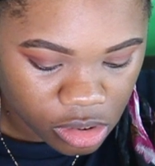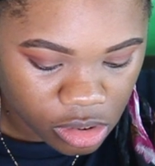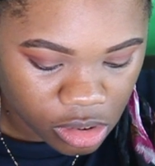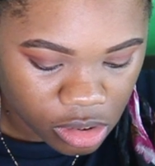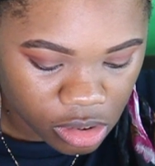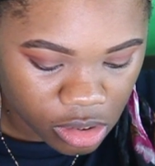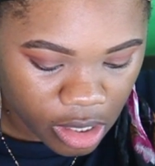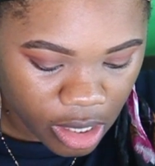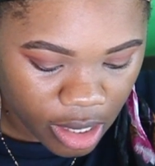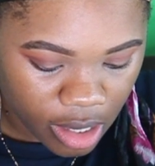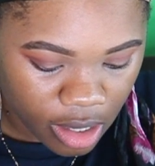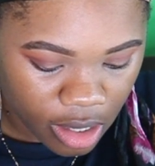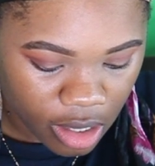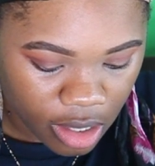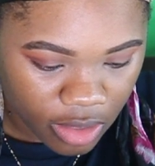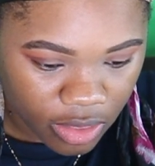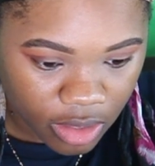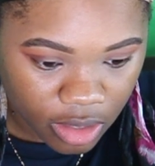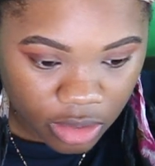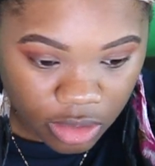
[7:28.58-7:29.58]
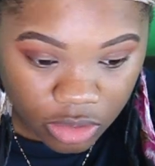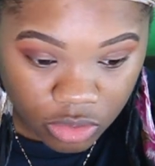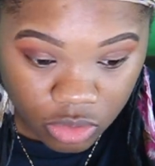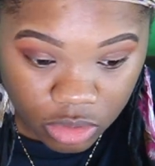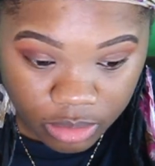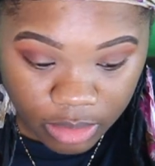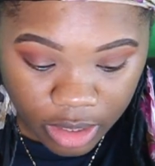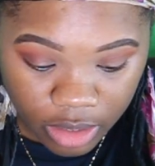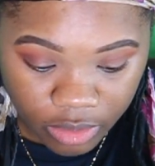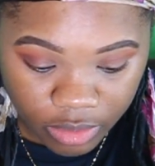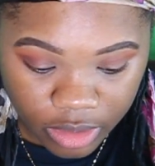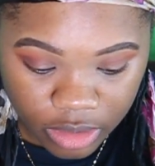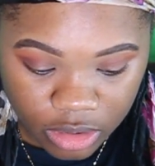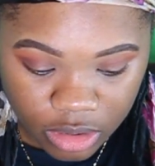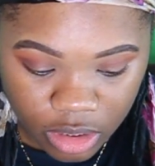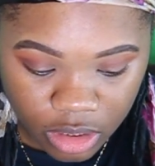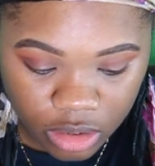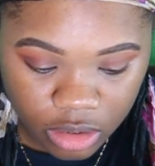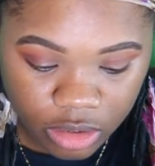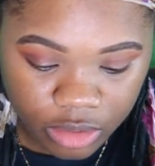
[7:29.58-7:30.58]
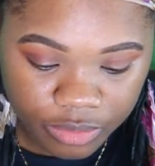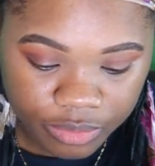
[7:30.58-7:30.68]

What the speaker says: I think this was my crease color.